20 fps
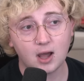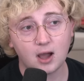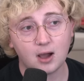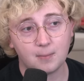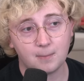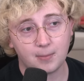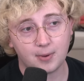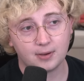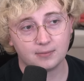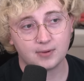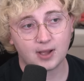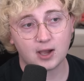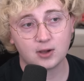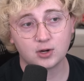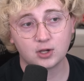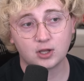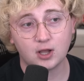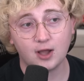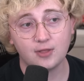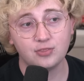Up How
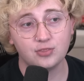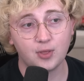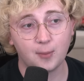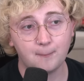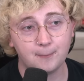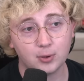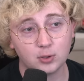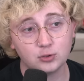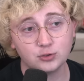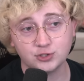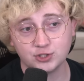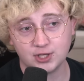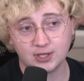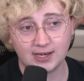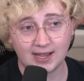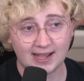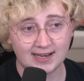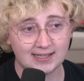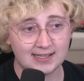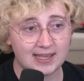to Cut the
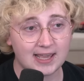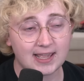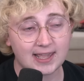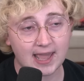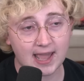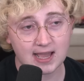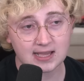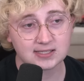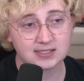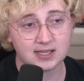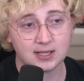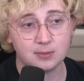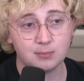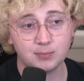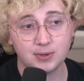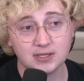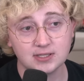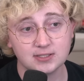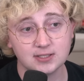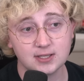Bullshit and Kick Ass in
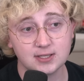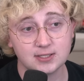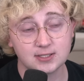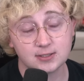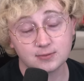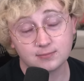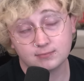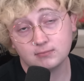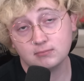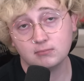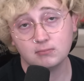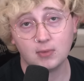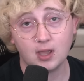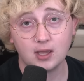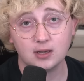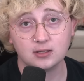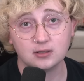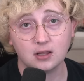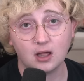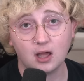Business and in